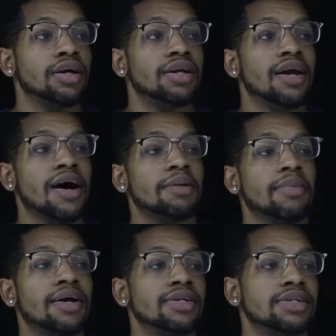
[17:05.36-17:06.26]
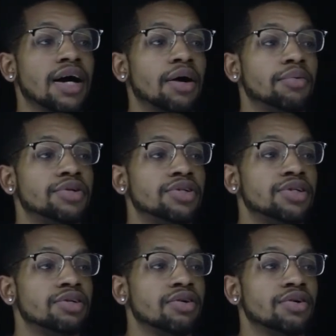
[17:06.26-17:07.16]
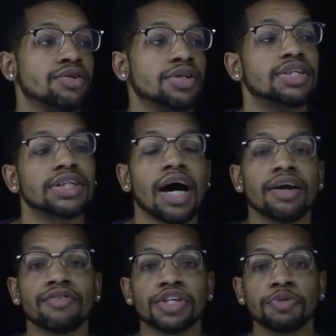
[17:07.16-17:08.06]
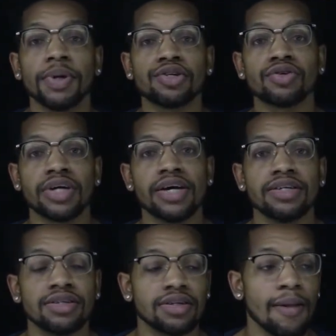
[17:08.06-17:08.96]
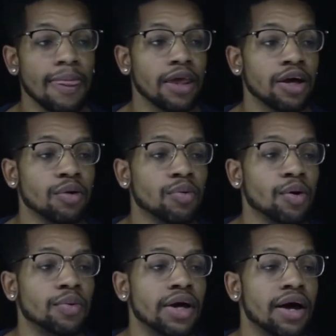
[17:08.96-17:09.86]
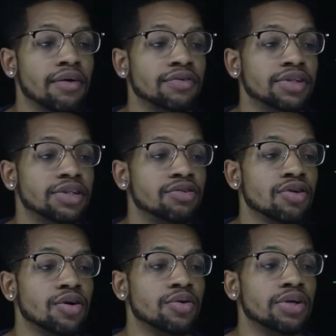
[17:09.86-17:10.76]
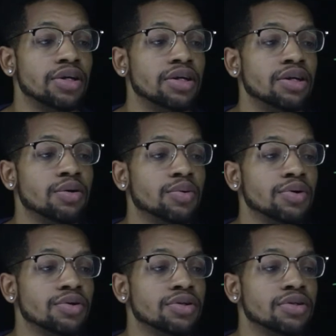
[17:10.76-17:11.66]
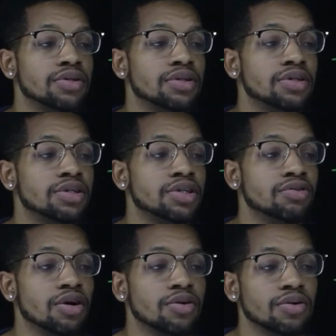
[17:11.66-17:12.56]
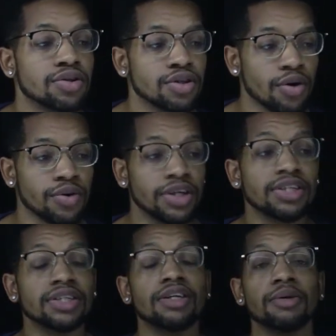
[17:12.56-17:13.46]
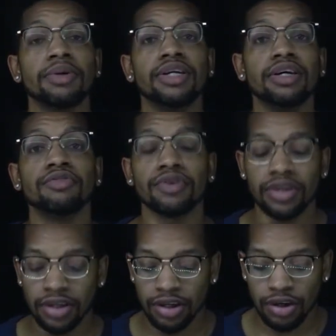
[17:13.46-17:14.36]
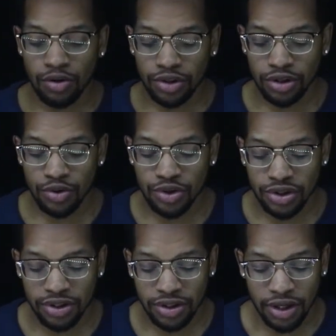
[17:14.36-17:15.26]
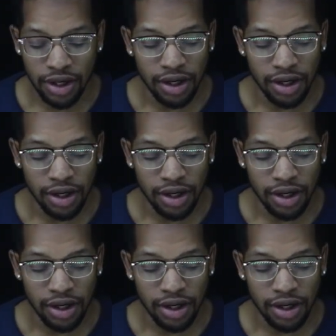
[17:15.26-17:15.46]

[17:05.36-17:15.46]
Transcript: 9 minus 9, which is 0. So this is kind of a special case where we have 0 equals 0. So this is a little bit different than the no solutions,